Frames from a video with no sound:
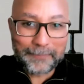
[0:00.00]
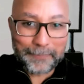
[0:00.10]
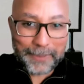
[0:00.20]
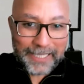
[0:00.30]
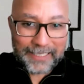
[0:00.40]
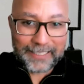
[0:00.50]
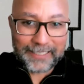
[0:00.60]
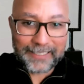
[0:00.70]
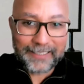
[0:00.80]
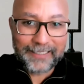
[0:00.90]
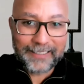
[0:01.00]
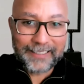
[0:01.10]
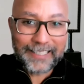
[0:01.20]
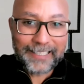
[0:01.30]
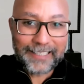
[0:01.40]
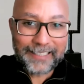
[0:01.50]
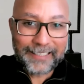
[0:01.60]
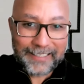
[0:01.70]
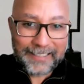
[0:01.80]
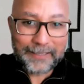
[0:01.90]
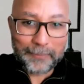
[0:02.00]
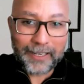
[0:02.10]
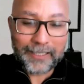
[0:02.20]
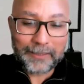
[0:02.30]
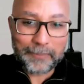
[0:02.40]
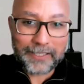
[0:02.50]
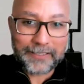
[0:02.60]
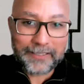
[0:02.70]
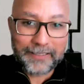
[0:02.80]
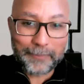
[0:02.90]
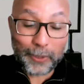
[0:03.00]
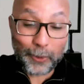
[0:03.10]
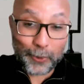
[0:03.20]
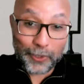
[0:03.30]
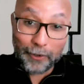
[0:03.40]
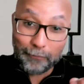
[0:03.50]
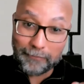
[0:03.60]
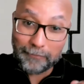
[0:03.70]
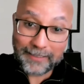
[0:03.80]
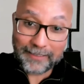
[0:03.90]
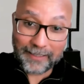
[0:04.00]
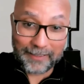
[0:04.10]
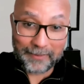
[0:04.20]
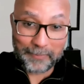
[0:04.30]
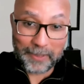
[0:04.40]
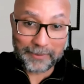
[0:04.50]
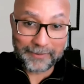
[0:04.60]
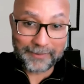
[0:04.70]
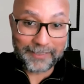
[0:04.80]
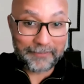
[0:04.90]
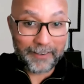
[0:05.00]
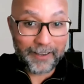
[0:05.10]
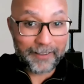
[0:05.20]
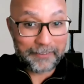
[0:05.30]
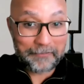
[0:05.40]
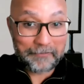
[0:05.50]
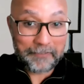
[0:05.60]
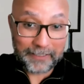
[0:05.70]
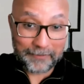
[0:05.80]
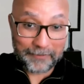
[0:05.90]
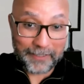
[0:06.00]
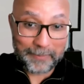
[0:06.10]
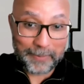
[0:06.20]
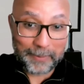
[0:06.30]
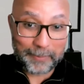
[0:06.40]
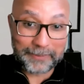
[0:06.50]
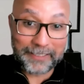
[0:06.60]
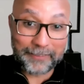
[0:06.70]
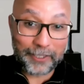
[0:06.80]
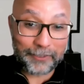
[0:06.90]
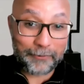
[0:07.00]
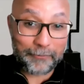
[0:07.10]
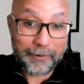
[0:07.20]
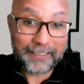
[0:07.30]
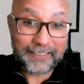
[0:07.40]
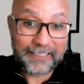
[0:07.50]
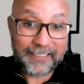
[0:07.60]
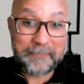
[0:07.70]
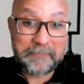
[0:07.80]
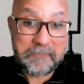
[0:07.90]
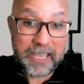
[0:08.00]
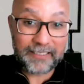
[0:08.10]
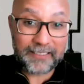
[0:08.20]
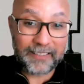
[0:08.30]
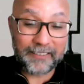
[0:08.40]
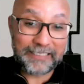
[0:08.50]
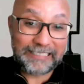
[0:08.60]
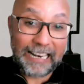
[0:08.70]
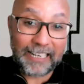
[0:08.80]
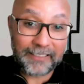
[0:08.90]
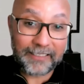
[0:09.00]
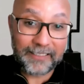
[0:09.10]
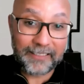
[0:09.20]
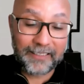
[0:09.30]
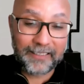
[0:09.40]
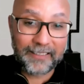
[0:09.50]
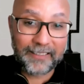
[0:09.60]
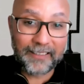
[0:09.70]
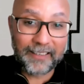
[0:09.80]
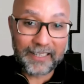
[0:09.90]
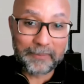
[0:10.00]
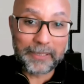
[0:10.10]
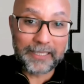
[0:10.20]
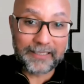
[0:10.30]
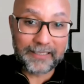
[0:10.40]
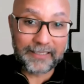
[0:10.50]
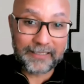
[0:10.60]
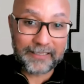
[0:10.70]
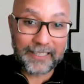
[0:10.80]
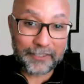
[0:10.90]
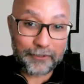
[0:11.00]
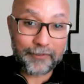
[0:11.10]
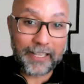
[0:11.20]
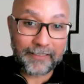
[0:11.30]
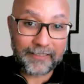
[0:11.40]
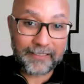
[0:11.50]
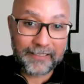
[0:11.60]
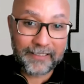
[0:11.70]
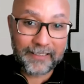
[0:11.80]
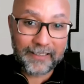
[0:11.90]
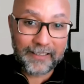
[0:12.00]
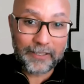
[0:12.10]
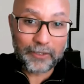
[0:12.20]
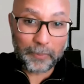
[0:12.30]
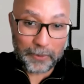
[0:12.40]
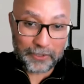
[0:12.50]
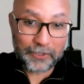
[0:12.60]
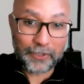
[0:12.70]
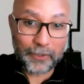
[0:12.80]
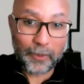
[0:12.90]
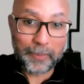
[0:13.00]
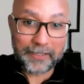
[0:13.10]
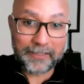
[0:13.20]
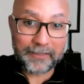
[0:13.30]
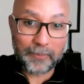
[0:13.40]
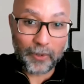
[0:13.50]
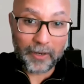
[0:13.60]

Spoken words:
be a leader in the marketplace because the right kind of people, they are the effective kind of people and got the right mix of talent and abilities and strengths to position your business more